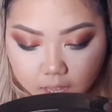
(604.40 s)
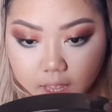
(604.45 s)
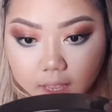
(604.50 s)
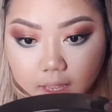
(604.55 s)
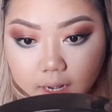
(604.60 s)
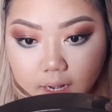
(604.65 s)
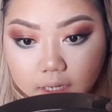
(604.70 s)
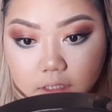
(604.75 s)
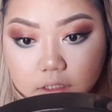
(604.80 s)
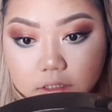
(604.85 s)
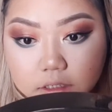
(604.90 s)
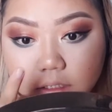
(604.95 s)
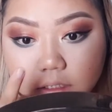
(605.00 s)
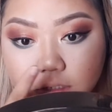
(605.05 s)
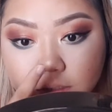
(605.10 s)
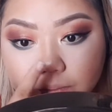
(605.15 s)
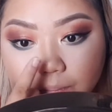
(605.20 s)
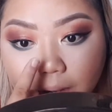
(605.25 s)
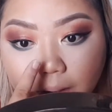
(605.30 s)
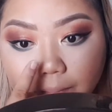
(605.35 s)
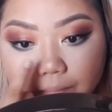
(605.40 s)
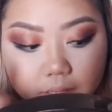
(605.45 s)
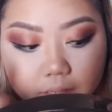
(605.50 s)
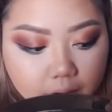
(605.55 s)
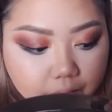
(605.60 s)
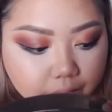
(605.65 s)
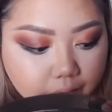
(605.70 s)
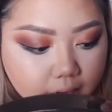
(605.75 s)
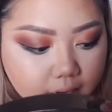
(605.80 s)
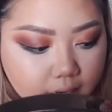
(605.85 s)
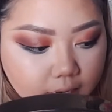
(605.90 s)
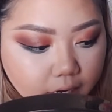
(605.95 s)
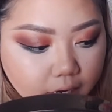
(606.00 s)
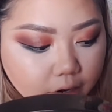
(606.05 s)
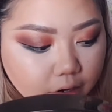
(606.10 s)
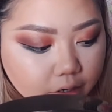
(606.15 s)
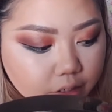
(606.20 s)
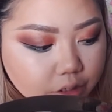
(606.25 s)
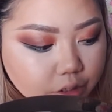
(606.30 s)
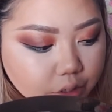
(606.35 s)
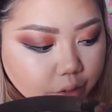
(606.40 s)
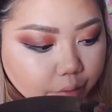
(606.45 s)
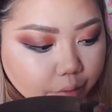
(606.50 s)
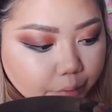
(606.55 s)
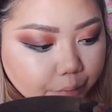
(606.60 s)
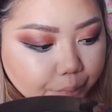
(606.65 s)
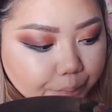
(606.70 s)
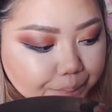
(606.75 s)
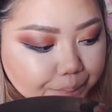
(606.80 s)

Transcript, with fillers: and I just popped that right here so